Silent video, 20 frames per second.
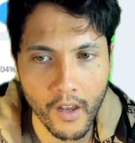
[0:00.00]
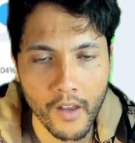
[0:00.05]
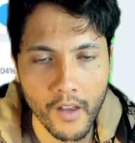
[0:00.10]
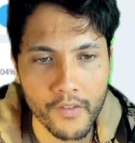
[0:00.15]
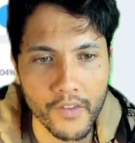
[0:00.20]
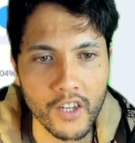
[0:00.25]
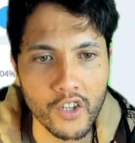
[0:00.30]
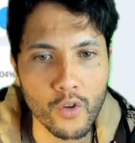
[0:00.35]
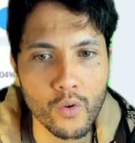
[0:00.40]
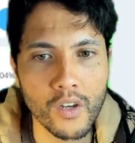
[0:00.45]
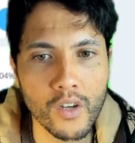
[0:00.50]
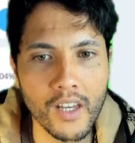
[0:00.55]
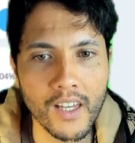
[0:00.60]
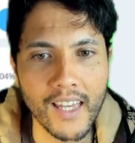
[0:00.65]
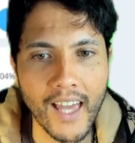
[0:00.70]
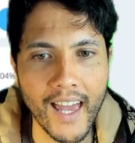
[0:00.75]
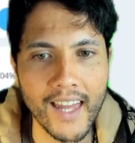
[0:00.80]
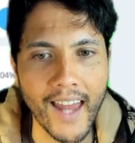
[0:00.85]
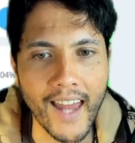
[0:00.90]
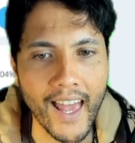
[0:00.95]
then you can
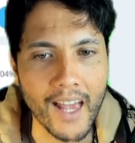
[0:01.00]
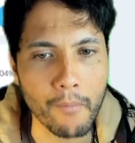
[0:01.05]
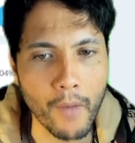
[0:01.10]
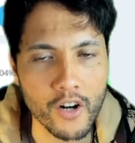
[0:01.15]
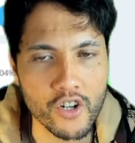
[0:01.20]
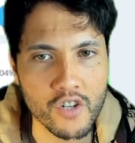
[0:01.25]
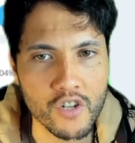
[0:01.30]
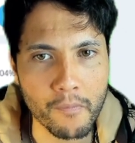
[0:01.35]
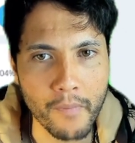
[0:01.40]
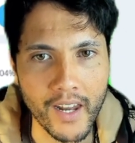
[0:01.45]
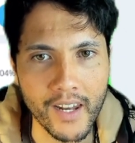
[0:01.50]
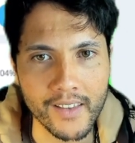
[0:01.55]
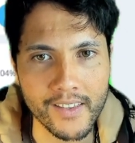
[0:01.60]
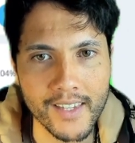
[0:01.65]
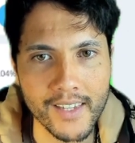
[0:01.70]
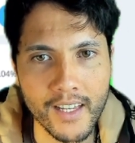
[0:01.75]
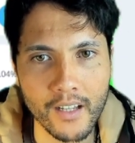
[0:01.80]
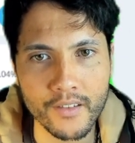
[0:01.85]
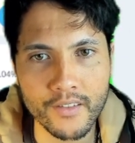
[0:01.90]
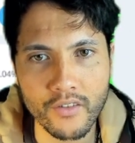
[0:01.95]
get a much better
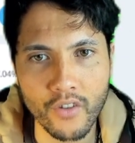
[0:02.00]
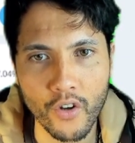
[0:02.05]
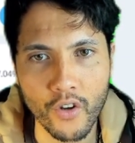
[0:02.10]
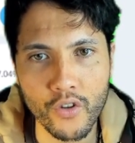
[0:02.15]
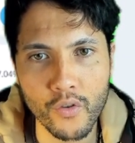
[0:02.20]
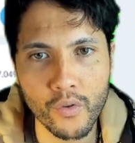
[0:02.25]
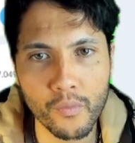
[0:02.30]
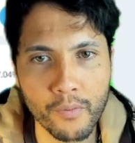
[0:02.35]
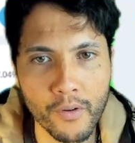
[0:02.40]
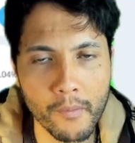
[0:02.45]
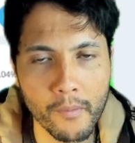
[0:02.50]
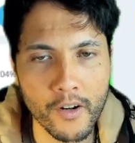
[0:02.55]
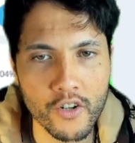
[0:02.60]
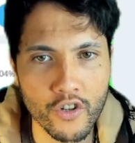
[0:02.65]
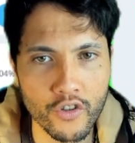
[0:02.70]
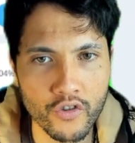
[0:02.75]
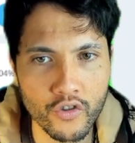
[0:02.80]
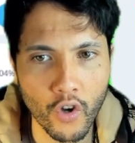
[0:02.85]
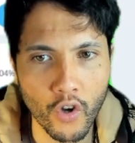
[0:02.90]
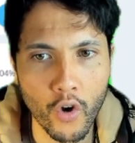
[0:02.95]
deal. So you would pretty much
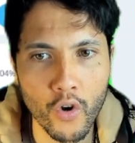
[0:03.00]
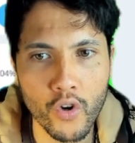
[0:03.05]
just go